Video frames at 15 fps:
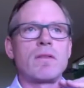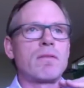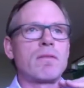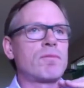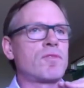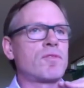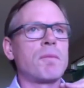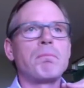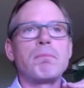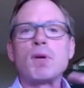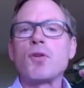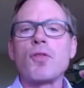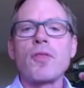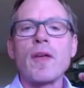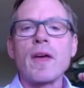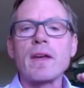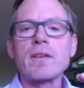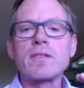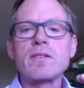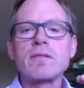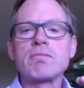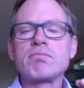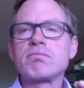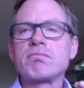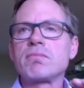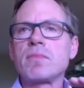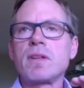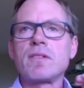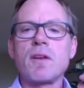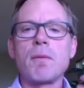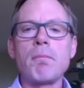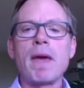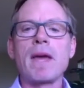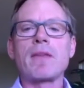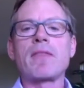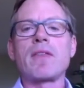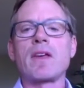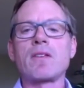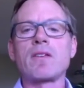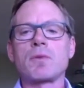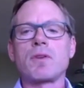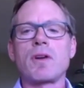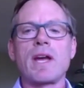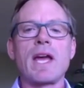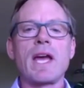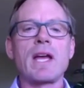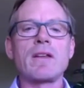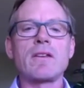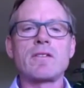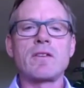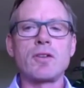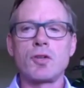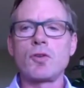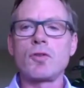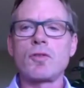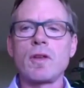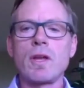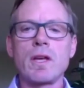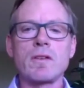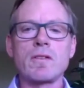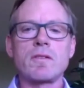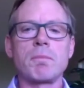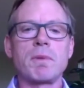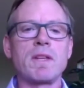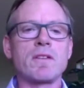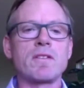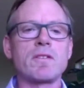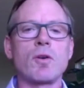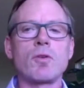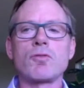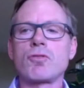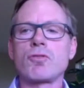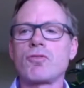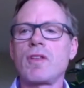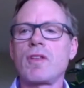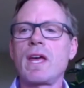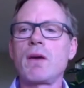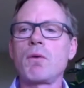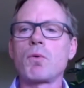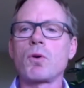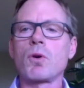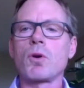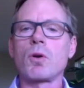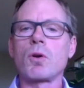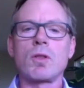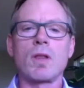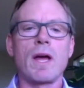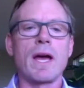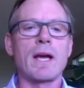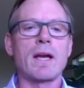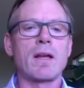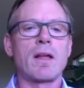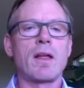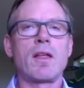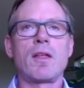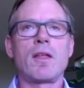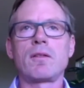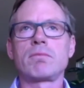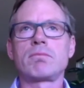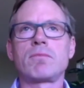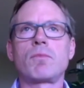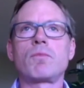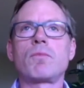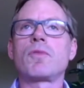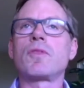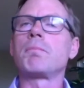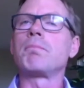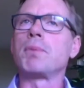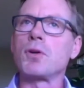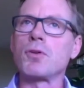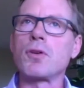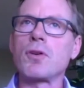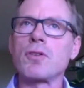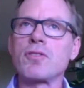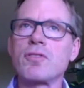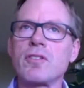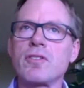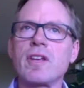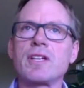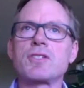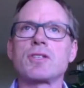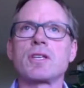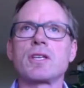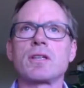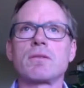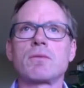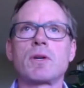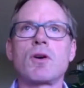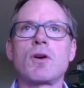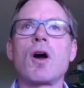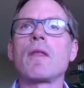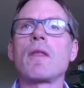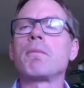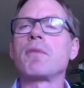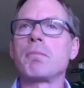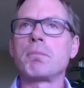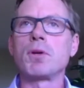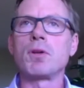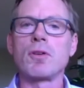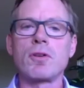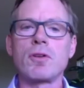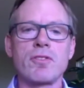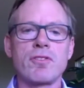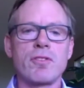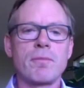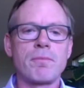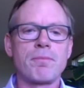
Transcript: to build things, to make things with their hands, to do things, to be the soldiers. They were like the builders, essentially. We call them the builders.